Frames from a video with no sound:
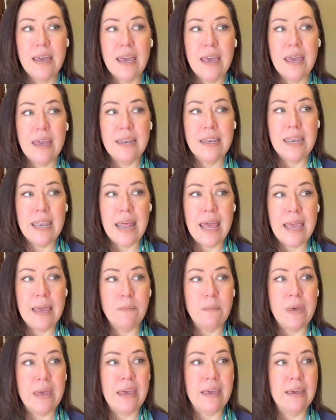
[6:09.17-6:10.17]
and
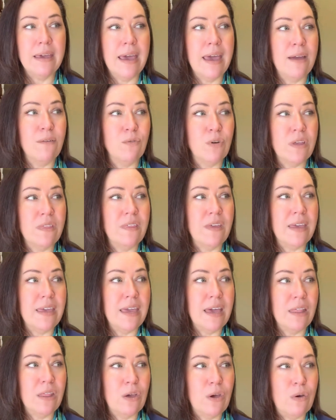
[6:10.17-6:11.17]
naming everything
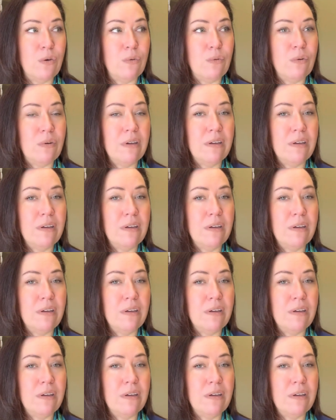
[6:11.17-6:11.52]
yellow